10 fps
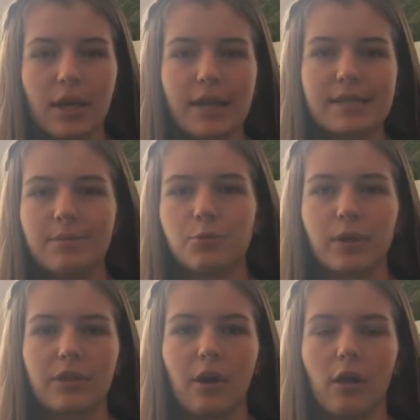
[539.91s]
except
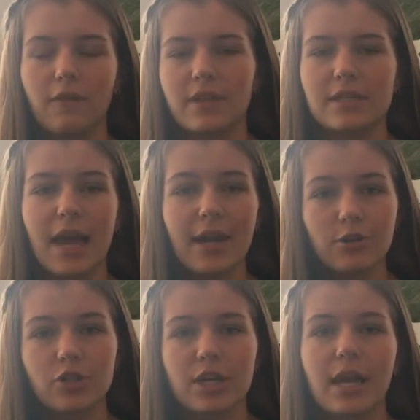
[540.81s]
with all of this
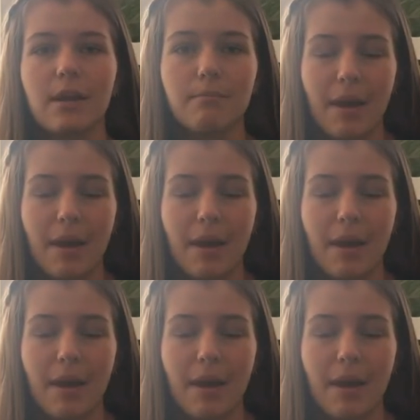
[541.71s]
energy and